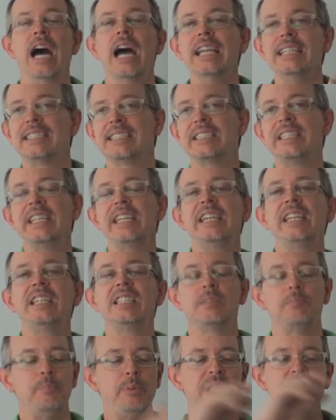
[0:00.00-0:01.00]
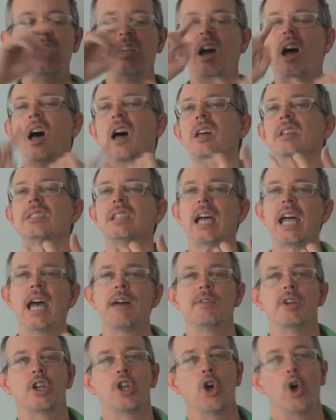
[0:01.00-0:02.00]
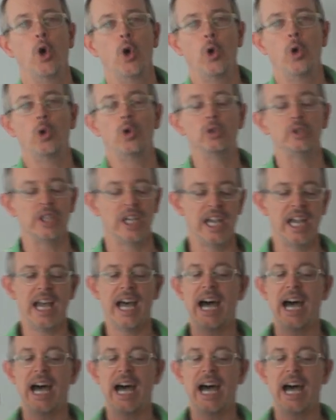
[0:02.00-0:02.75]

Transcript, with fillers: I sneezed because I have a cold.